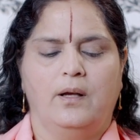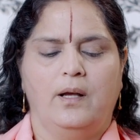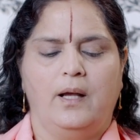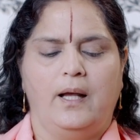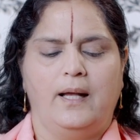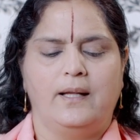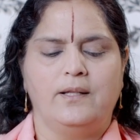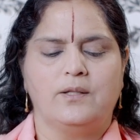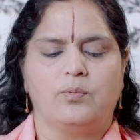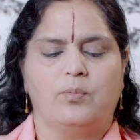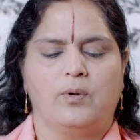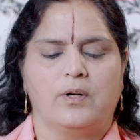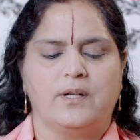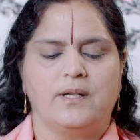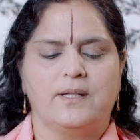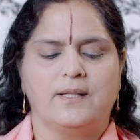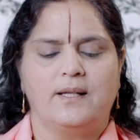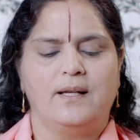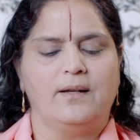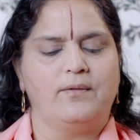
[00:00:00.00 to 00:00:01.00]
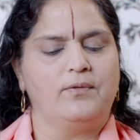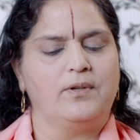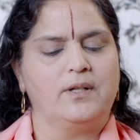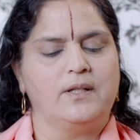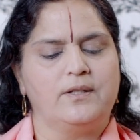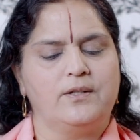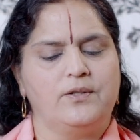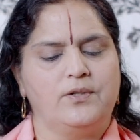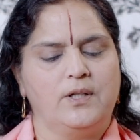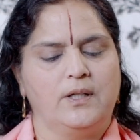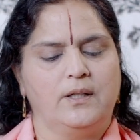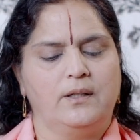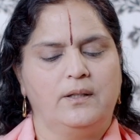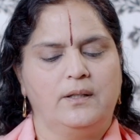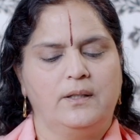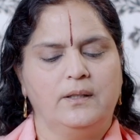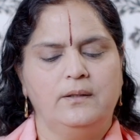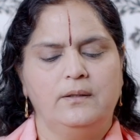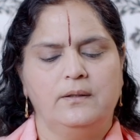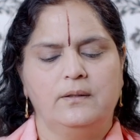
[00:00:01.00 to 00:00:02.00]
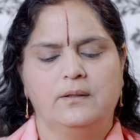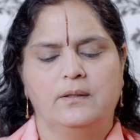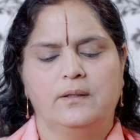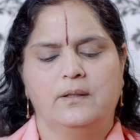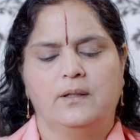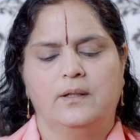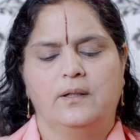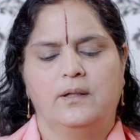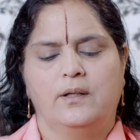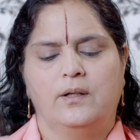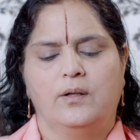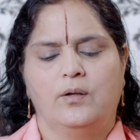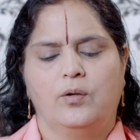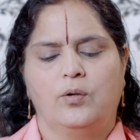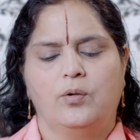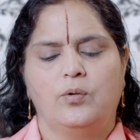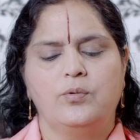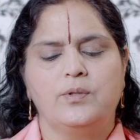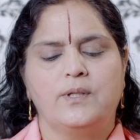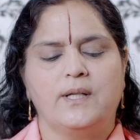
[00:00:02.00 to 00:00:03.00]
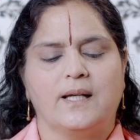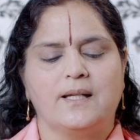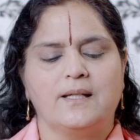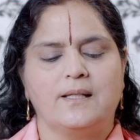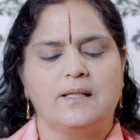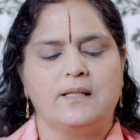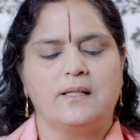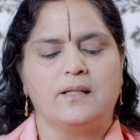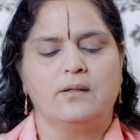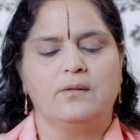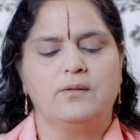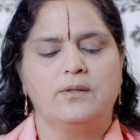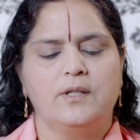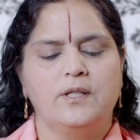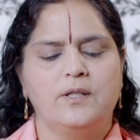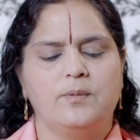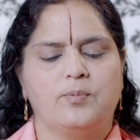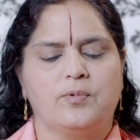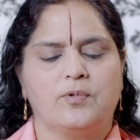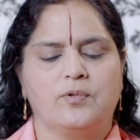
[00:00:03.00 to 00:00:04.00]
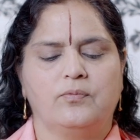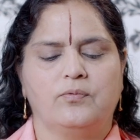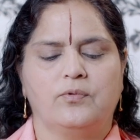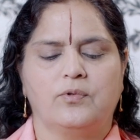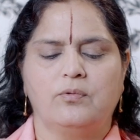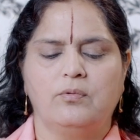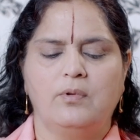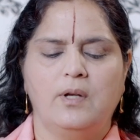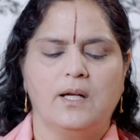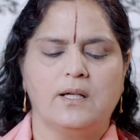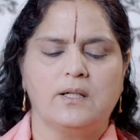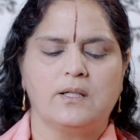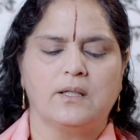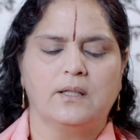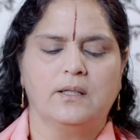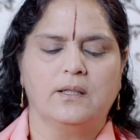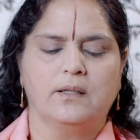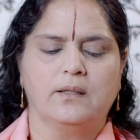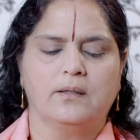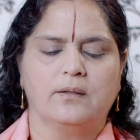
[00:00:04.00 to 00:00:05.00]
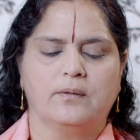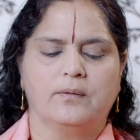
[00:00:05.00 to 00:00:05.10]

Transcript: Hence what is left is chitta, whose existence is proved through lakshana.